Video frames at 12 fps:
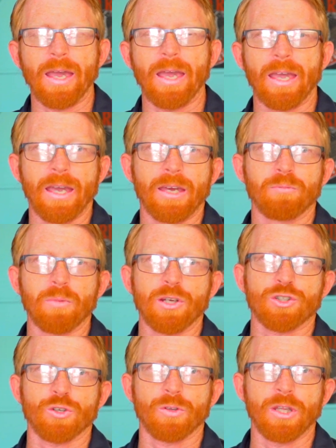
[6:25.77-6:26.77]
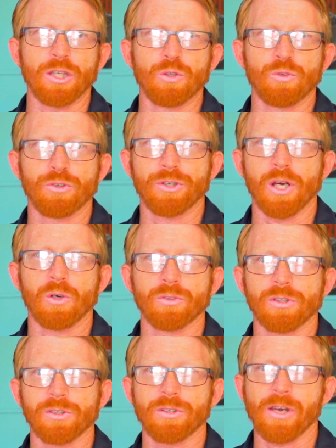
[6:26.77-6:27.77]
and make sure that you
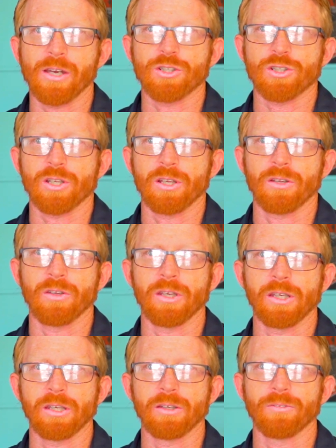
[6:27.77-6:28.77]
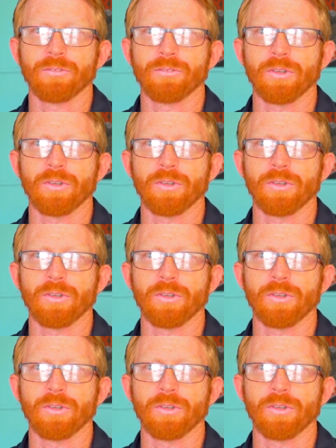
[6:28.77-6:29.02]
don't touch the